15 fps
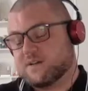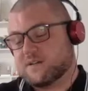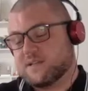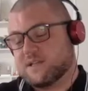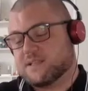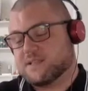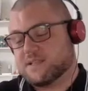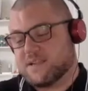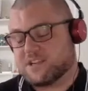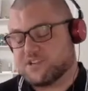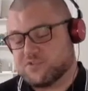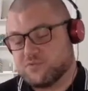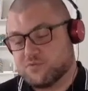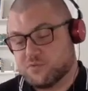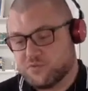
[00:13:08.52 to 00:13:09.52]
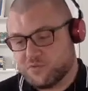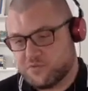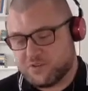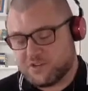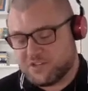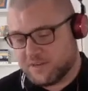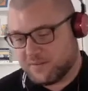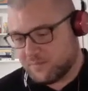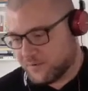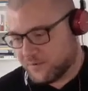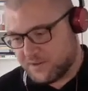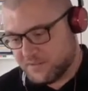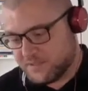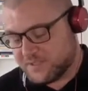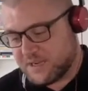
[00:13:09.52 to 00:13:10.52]
International, or the Cruikshank
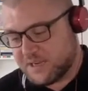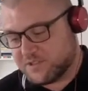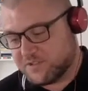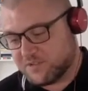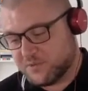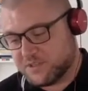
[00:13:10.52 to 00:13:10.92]
Booker International,